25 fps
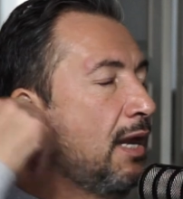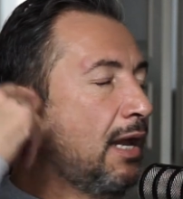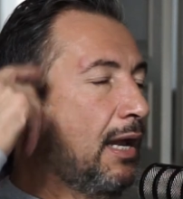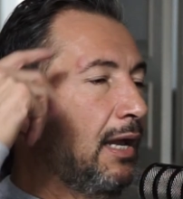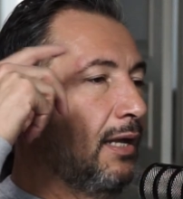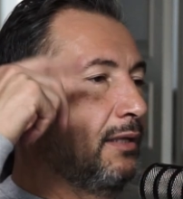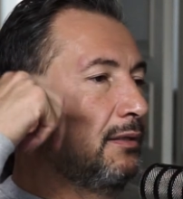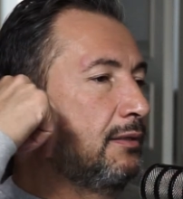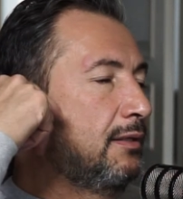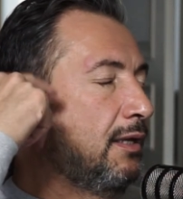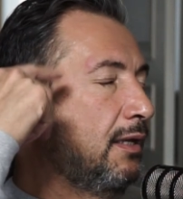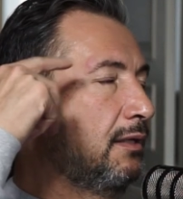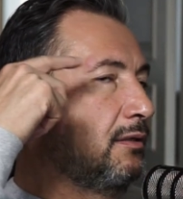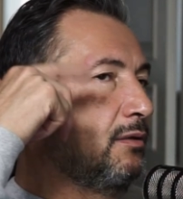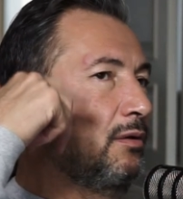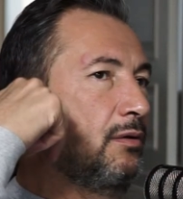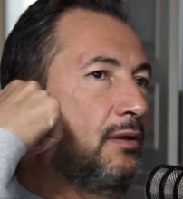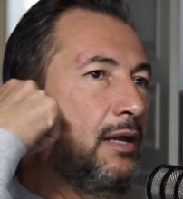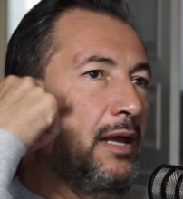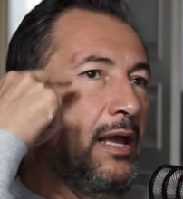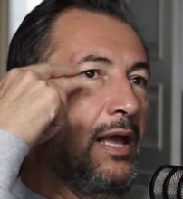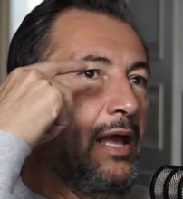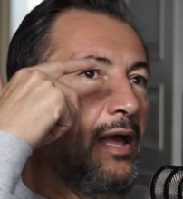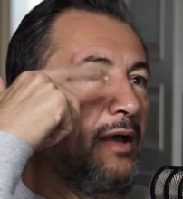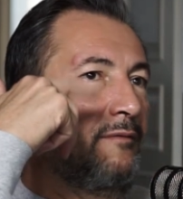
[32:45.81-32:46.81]
and they don't
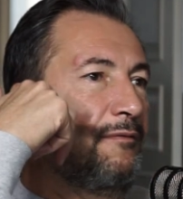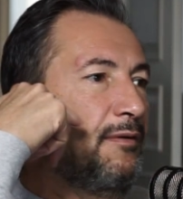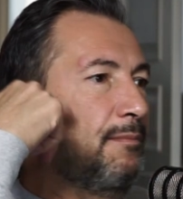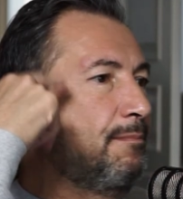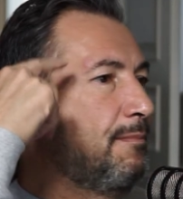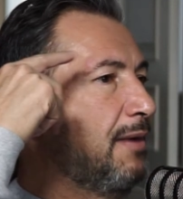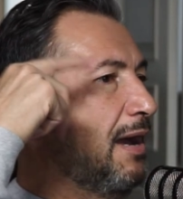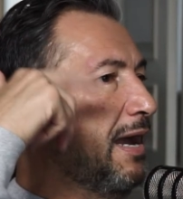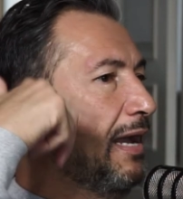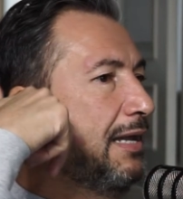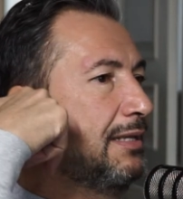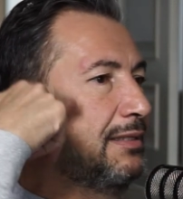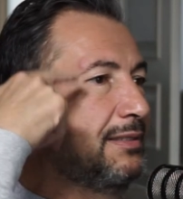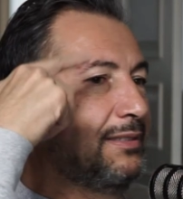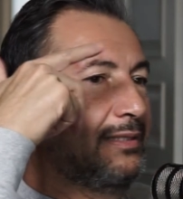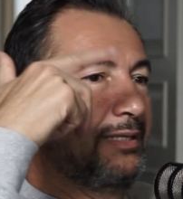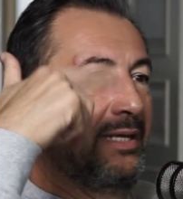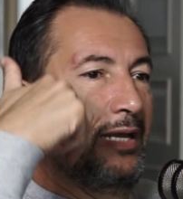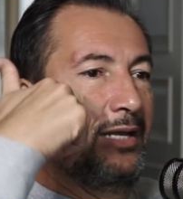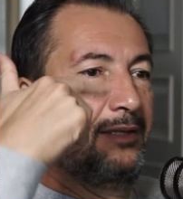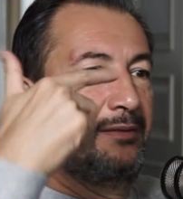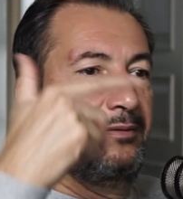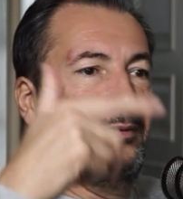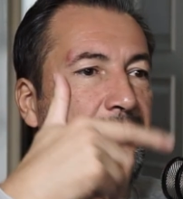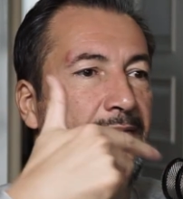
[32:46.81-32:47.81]
have a
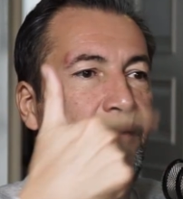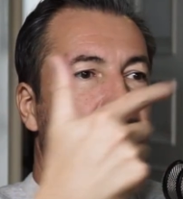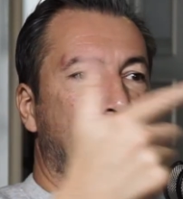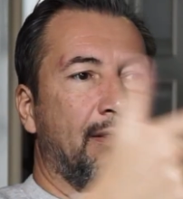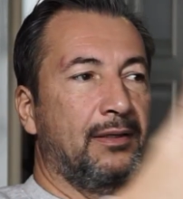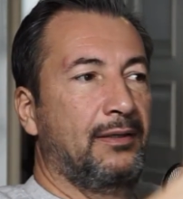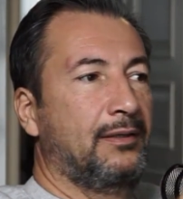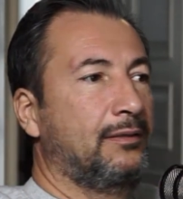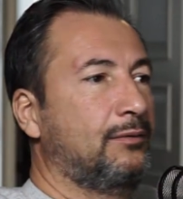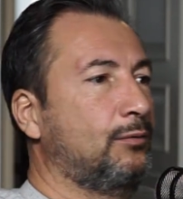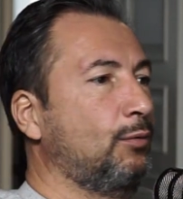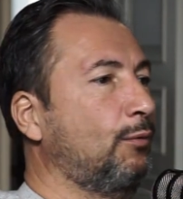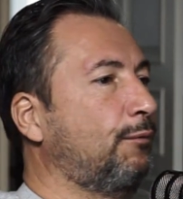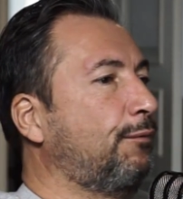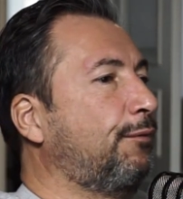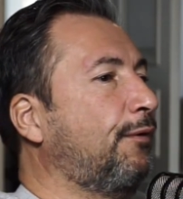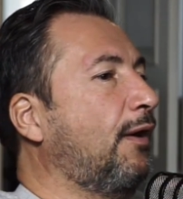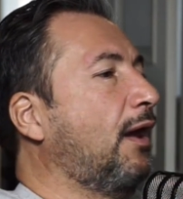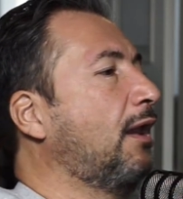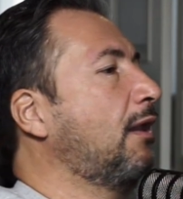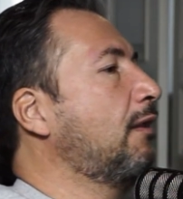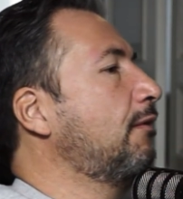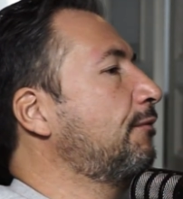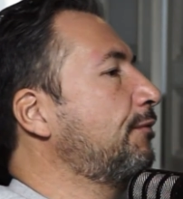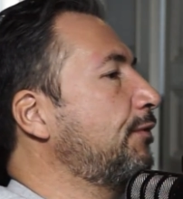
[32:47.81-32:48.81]
mindset to
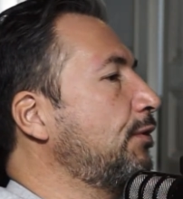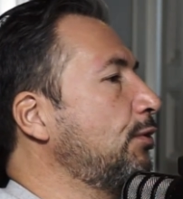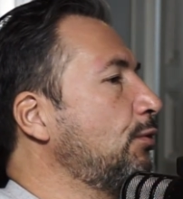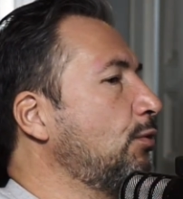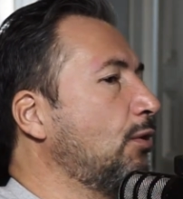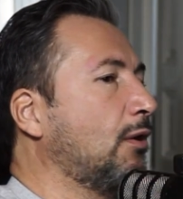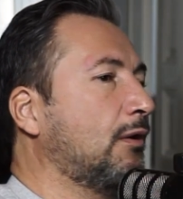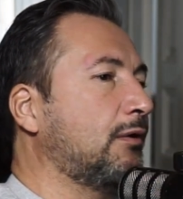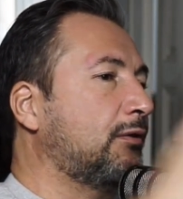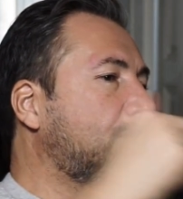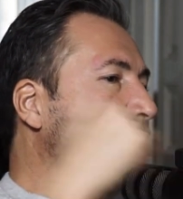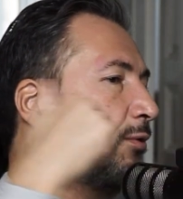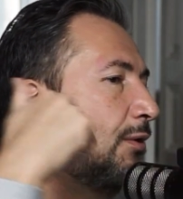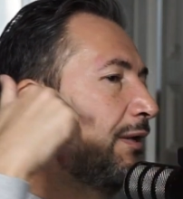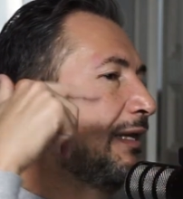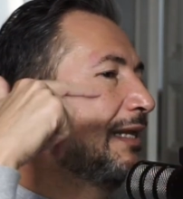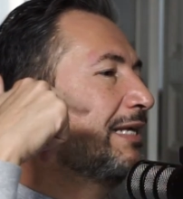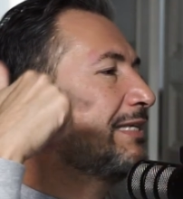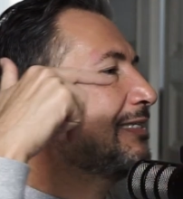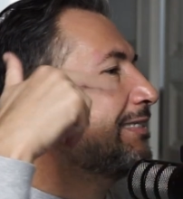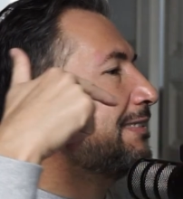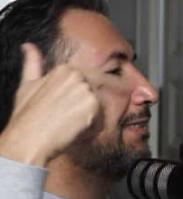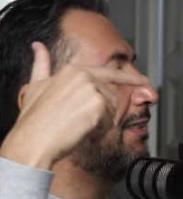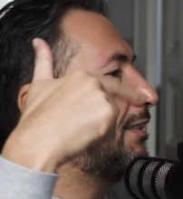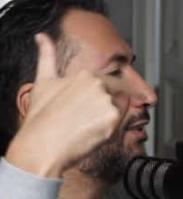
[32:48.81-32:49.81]
follow you or to
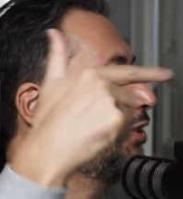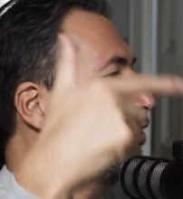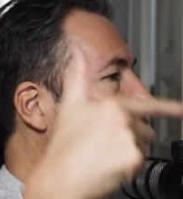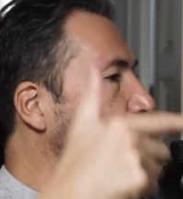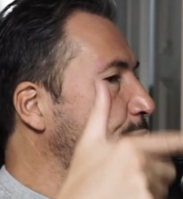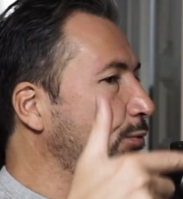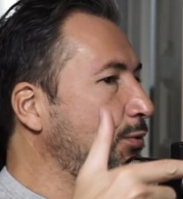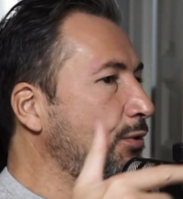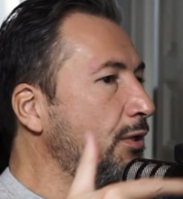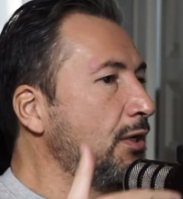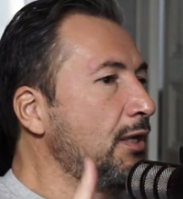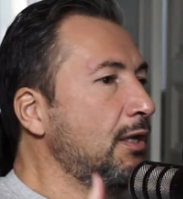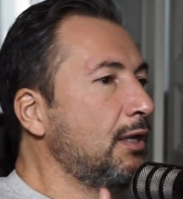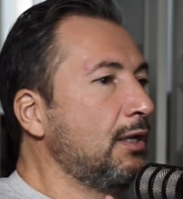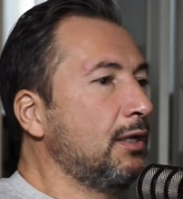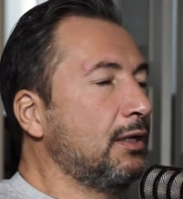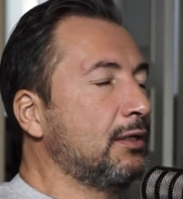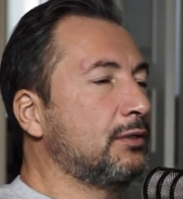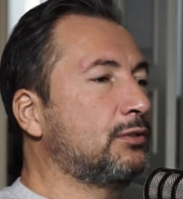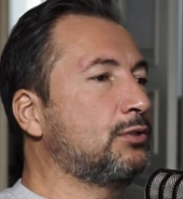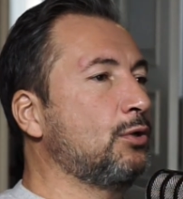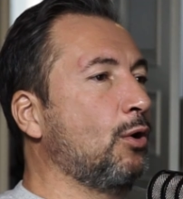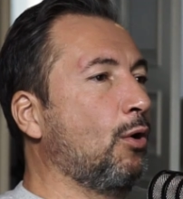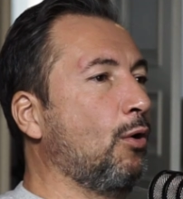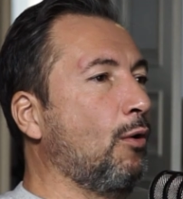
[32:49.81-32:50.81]
listen you.
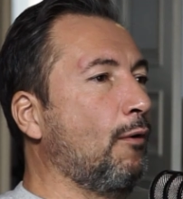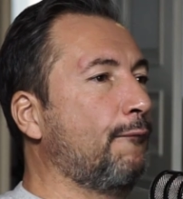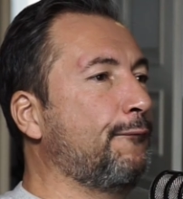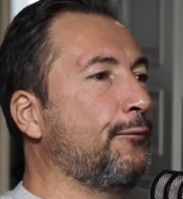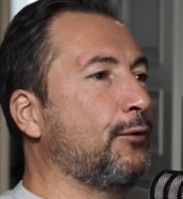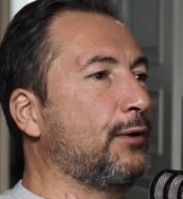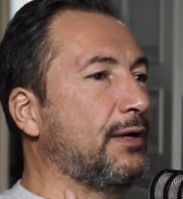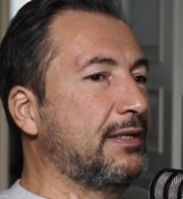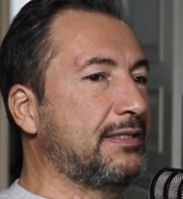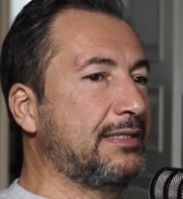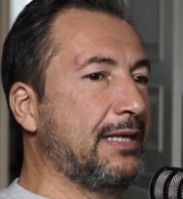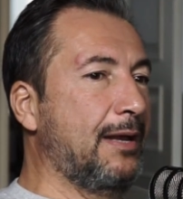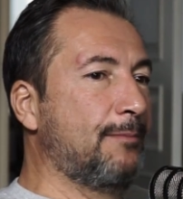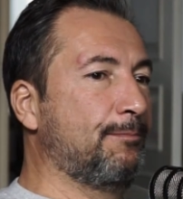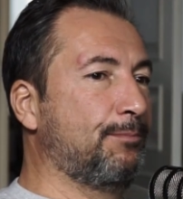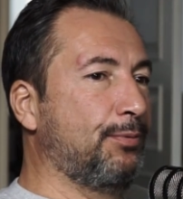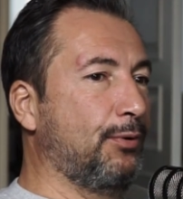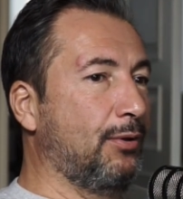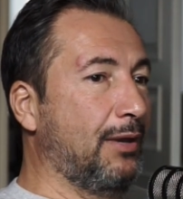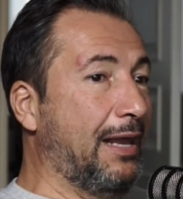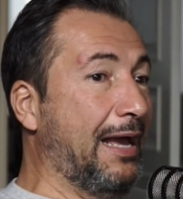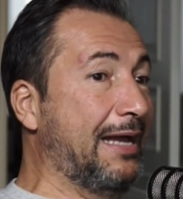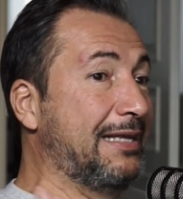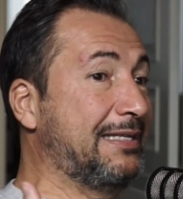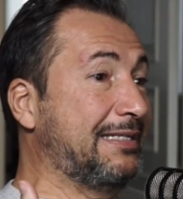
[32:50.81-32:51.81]
So, for
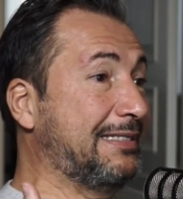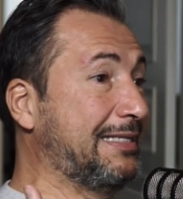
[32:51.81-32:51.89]
example, I